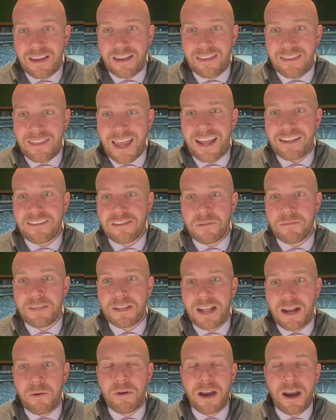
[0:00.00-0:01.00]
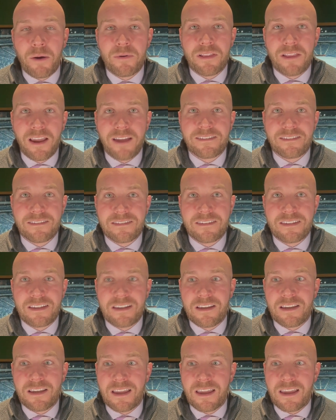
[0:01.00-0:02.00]
That's something I would like to
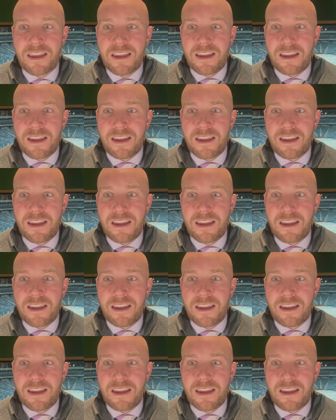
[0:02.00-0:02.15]
see